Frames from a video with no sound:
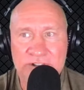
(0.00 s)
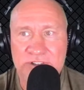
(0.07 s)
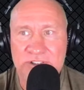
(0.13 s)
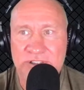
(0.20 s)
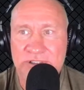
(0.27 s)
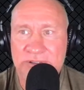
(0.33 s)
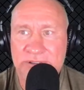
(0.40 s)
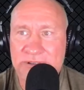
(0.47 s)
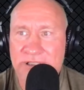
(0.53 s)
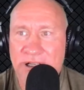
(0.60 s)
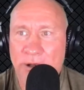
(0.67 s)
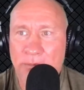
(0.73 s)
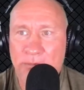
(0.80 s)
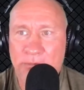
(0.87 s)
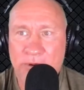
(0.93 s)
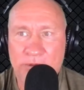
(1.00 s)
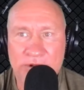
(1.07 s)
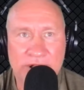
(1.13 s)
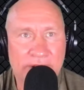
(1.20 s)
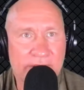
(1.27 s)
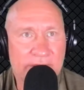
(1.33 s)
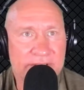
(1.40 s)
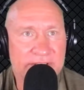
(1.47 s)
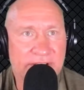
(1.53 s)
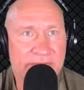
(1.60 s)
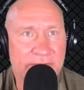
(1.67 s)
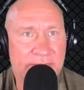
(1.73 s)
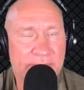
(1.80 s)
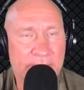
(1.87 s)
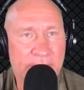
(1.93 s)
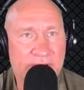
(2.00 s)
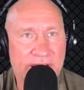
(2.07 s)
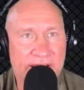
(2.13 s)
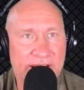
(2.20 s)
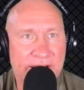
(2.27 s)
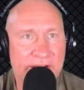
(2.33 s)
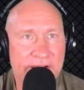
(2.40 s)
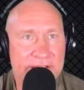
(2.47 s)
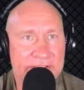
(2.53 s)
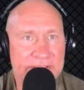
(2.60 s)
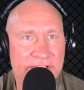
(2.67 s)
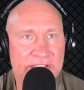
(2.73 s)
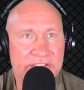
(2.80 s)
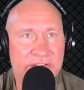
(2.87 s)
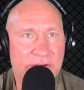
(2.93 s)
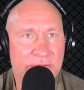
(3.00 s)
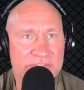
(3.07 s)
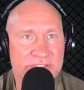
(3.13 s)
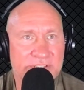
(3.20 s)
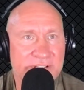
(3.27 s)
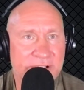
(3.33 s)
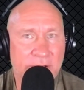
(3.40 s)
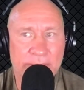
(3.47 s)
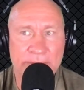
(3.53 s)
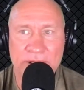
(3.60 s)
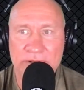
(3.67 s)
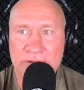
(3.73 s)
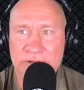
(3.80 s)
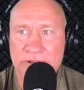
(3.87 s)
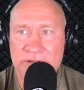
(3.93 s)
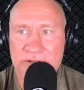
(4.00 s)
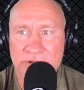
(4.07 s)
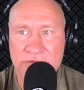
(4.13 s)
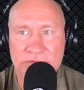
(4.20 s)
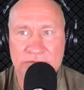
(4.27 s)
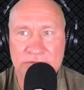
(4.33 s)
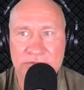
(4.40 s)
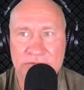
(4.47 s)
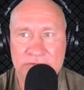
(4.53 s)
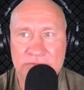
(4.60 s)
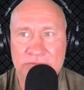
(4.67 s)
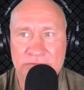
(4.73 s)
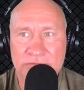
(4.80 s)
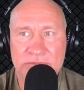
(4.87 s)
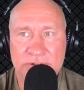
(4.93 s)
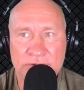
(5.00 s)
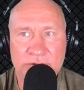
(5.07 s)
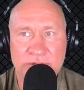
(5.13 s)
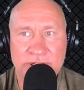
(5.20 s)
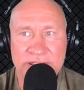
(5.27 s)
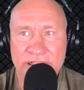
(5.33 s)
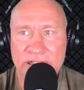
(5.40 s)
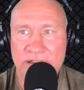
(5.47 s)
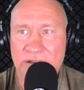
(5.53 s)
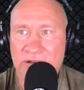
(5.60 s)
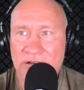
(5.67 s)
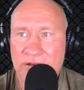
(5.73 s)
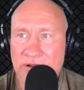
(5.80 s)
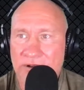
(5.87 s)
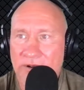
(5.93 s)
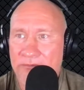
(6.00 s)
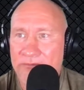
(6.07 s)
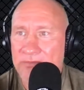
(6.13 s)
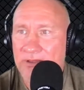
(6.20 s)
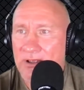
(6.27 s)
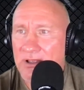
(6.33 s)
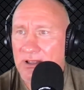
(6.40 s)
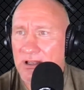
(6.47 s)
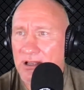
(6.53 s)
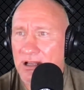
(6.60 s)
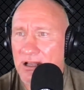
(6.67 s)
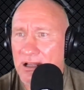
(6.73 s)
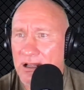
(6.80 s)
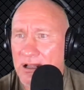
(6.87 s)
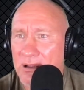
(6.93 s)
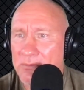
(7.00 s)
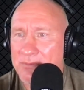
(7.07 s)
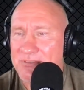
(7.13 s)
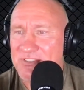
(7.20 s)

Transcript: you help them out carry stuff that people can't carry inside. You're always there to help out. So do the right thing. Let me